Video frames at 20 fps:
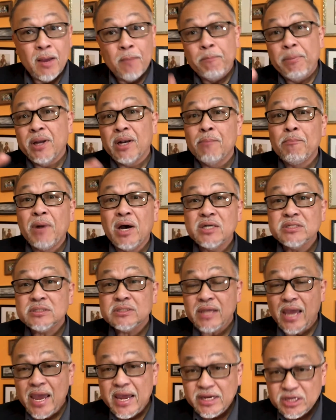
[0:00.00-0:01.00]
But
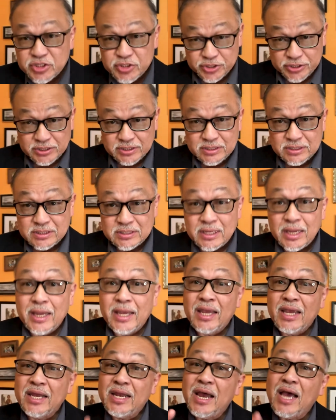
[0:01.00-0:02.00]
amongst Asians,
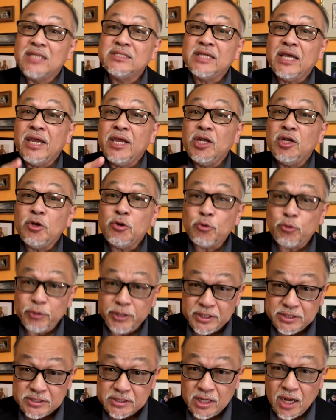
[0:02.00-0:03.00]
it has
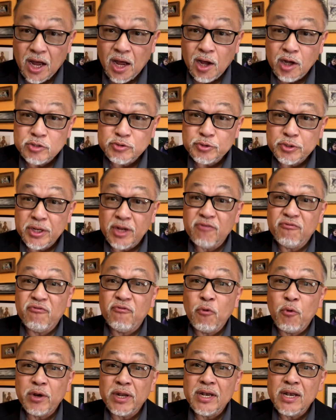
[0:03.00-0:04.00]
increased
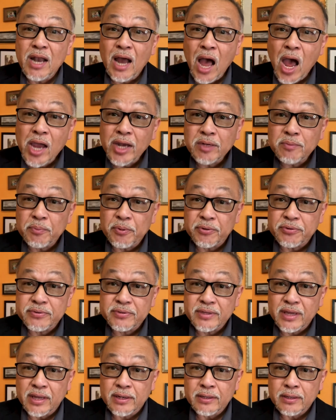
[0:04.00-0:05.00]

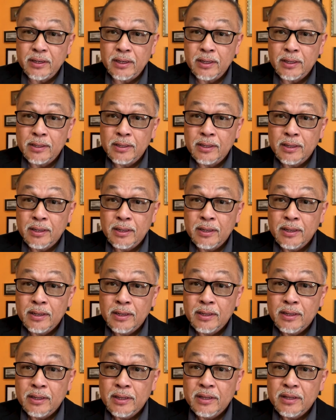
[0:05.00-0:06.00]
149%.
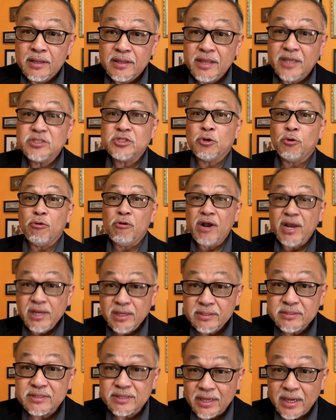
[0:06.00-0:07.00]
That's
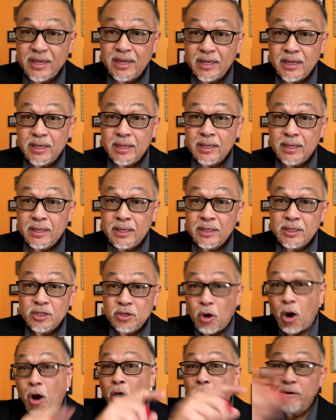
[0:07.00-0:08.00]
crazy.
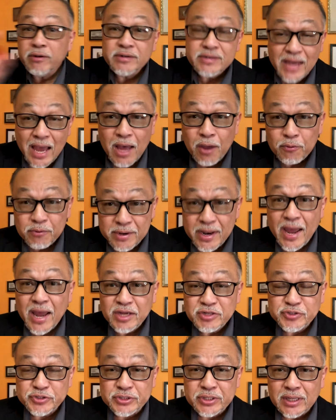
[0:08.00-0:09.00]
Gone down
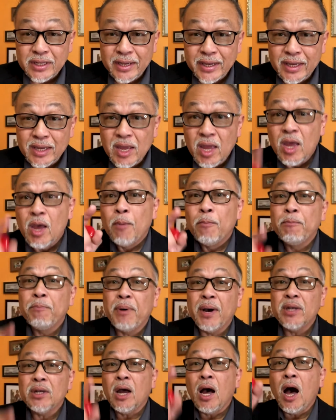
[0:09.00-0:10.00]
nationally,
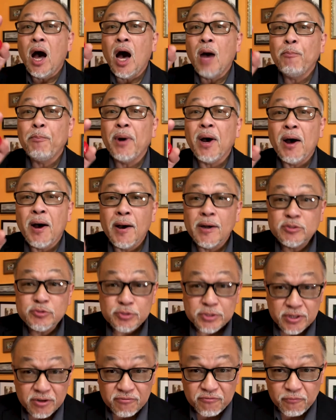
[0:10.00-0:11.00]
but up
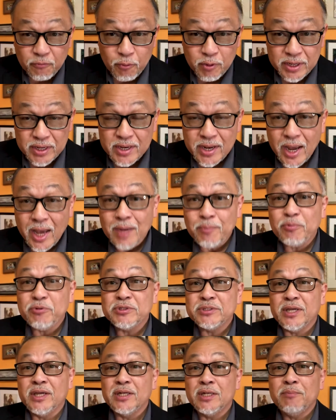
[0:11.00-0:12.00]

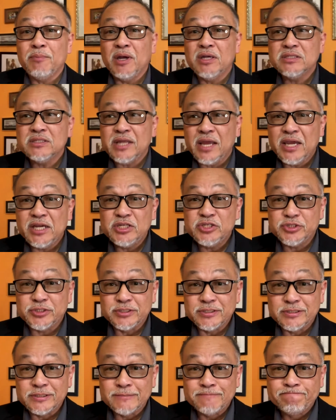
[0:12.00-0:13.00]
149% amongst
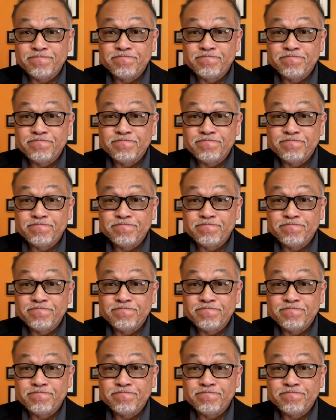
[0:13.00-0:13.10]
Asians.